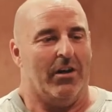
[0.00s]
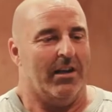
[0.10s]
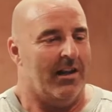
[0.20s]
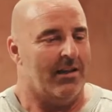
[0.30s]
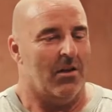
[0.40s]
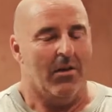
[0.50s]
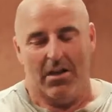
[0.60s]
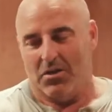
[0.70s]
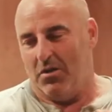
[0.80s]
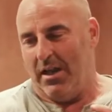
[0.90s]
and then so
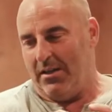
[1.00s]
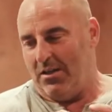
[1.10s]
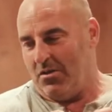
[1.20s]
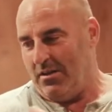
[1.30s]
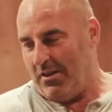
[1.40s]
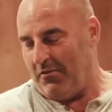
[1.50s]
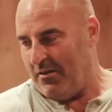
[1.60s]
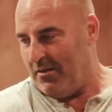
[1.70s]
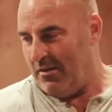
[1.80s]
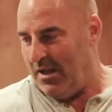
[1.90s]
you get these sort of different